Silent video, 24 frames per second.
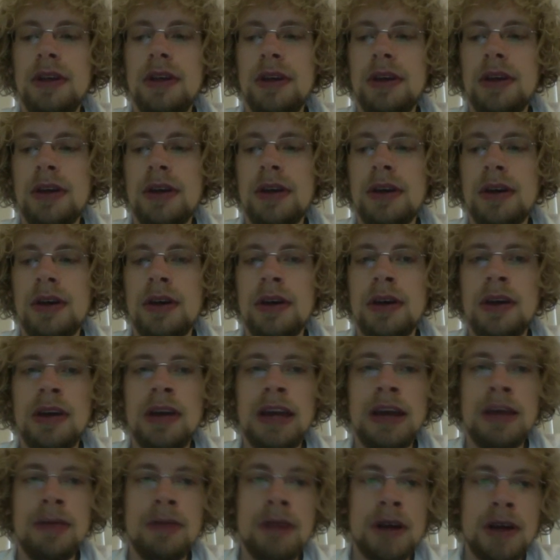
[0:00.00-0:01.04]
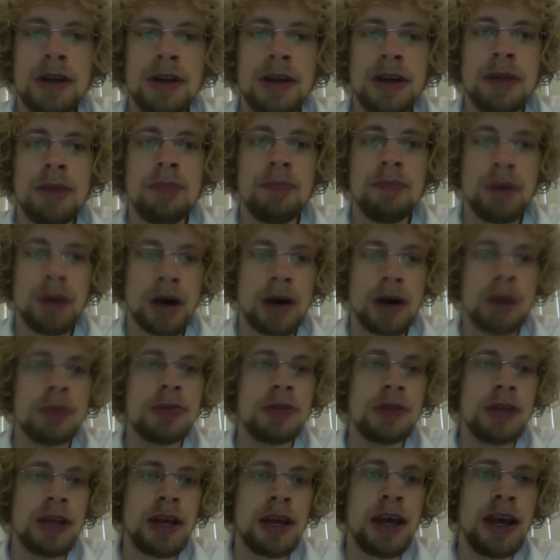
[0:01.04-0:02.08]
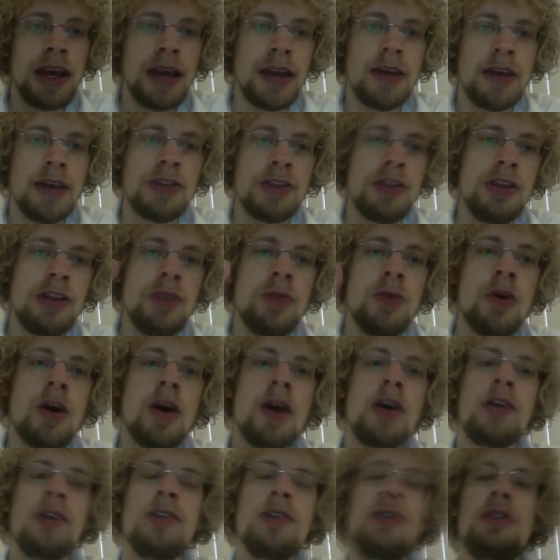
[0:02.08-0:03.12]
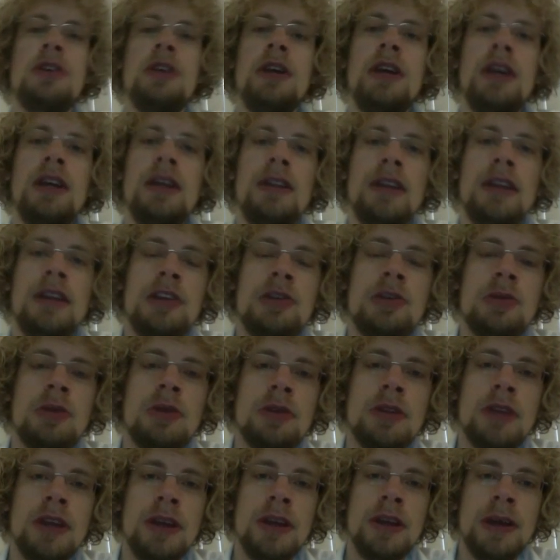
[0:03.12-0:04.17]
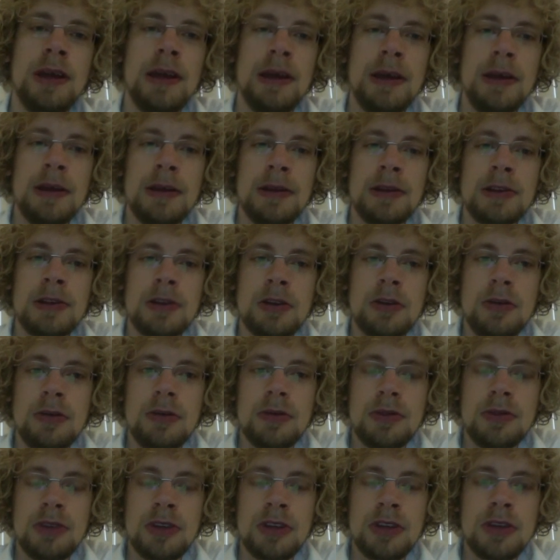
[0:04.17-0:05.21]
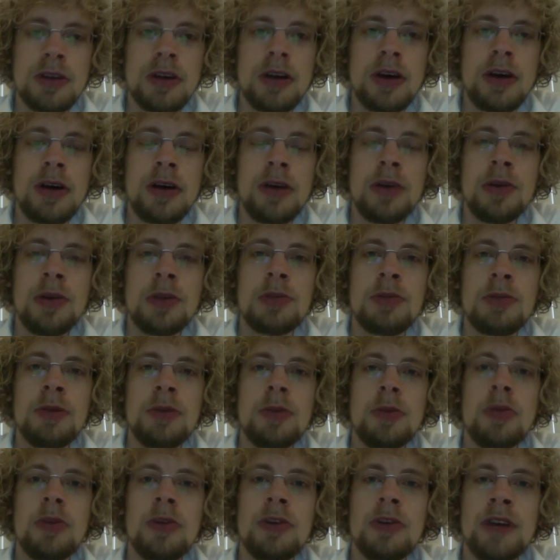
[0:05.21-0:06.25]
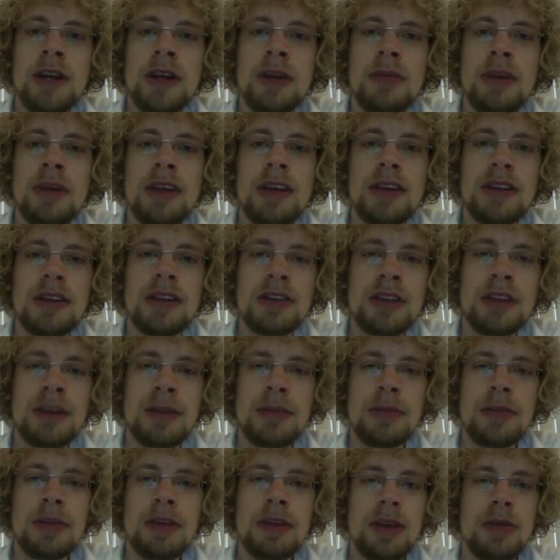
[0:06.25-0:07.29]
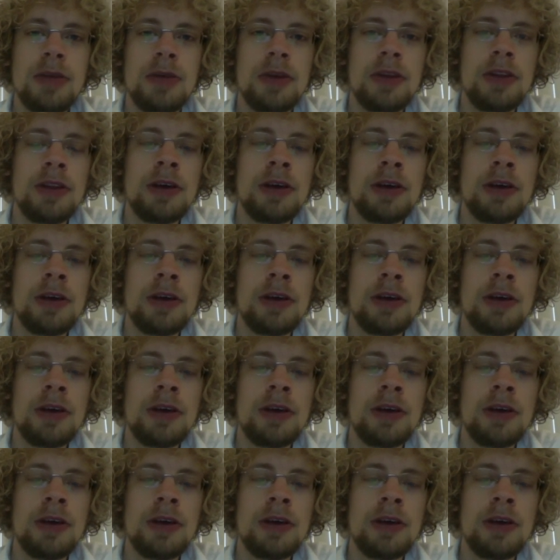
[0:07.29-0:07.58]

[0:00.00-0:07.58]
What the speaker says: a camera that bobs the head as he walks, that sort of thing. So since all those people were trying to make the same thing, we